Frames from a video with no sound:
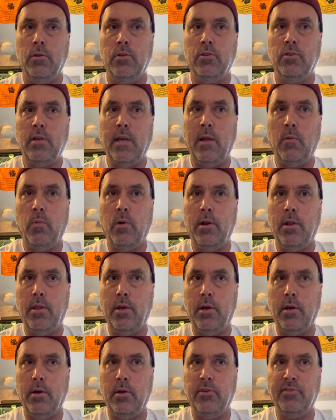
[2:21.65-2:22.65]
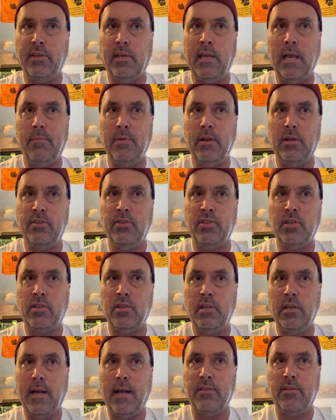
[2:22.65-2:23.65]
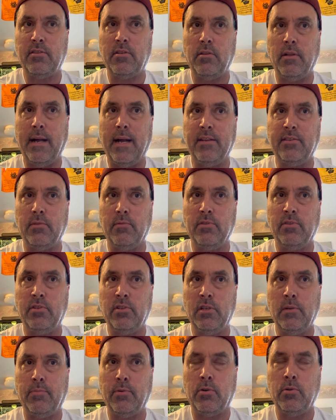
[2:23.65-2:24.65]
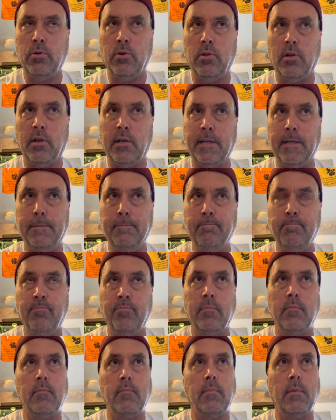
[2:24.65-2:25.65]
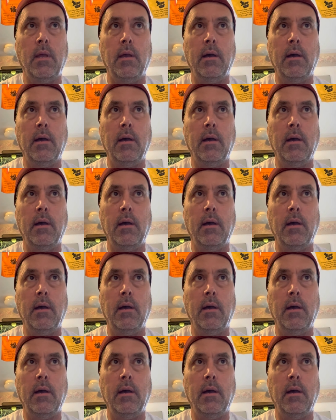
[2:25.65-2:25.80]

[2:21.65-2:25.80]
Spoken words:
So I had one of those. It came in a 16-ounce glass that was super cool looking.